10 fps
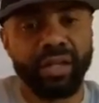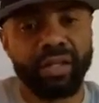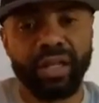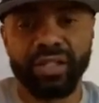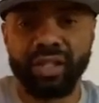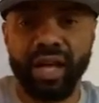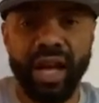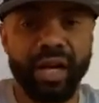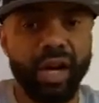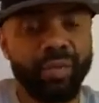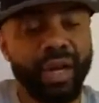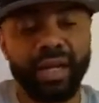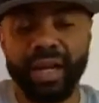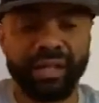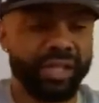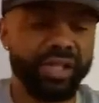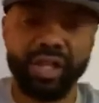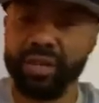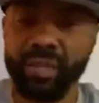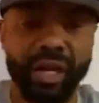That's just how I go, man. Like this
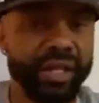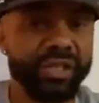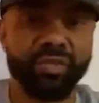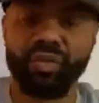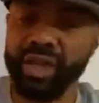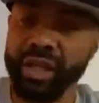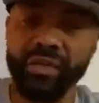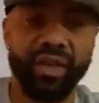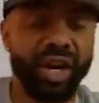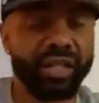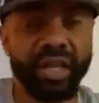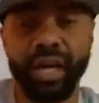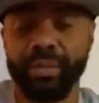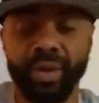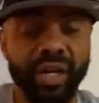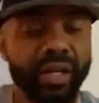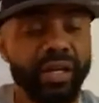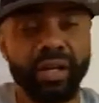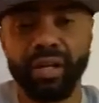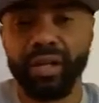shit, man, is really fucked up, man.
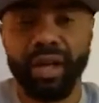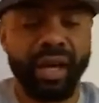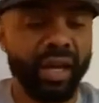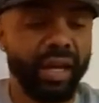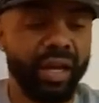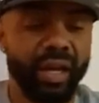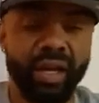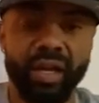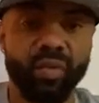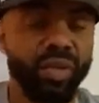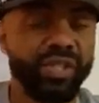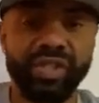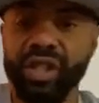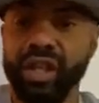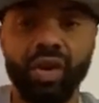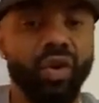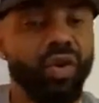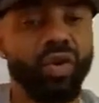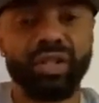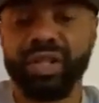And we see it
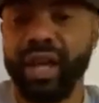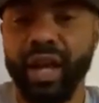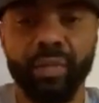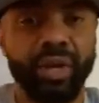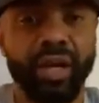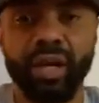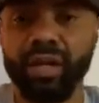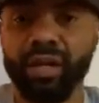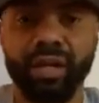all the time, man.